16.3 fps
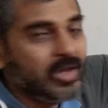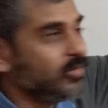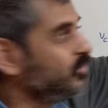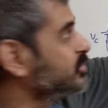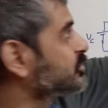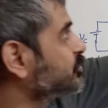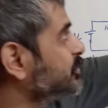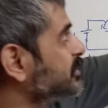
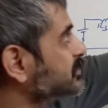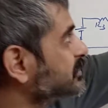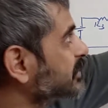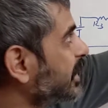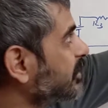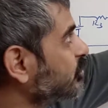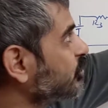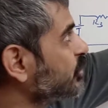which means
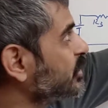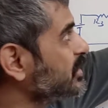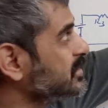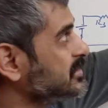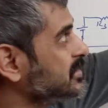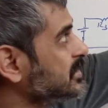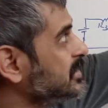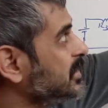that
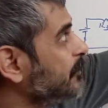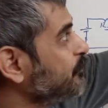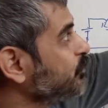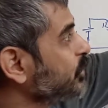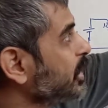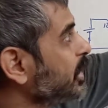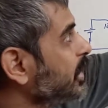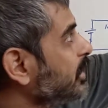Vc
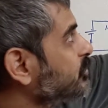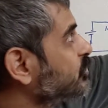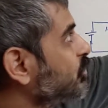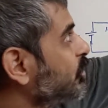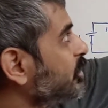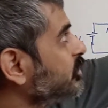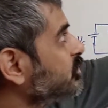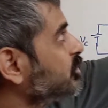is
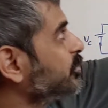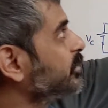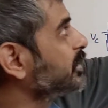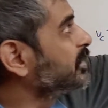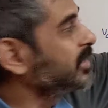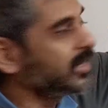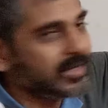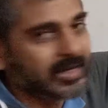going to be
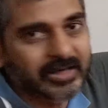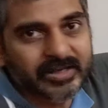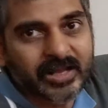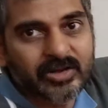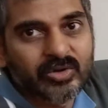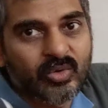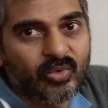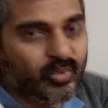greater
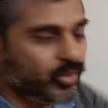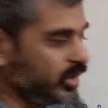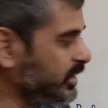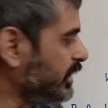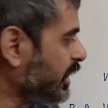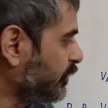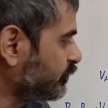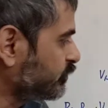than
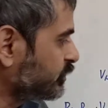Vref.